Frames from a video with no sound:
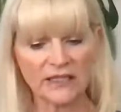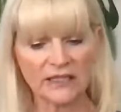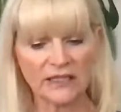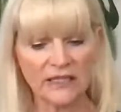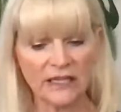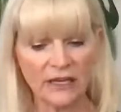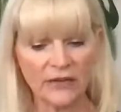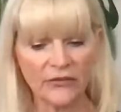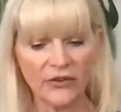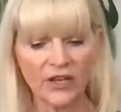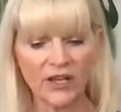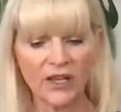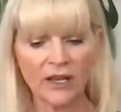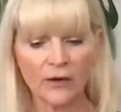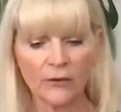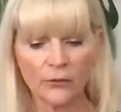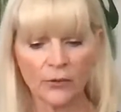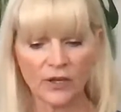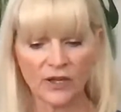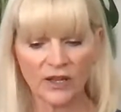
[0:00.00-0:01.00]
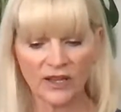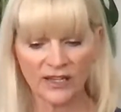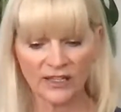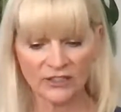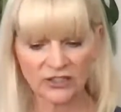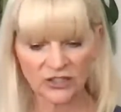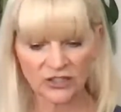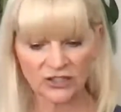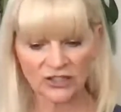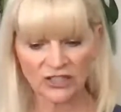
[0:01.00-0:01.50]
a significant
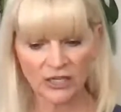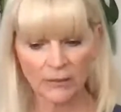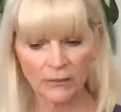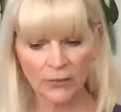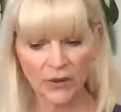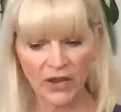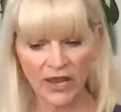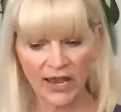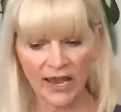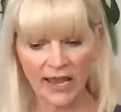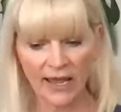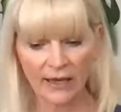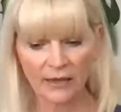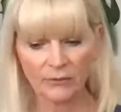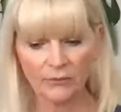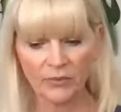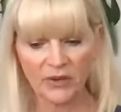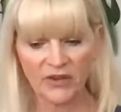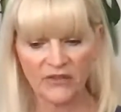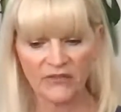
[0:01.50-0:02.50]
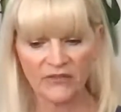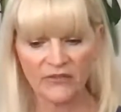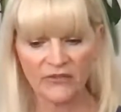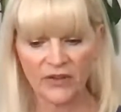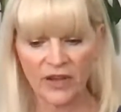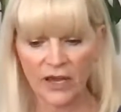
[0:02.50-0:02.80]
relationship and be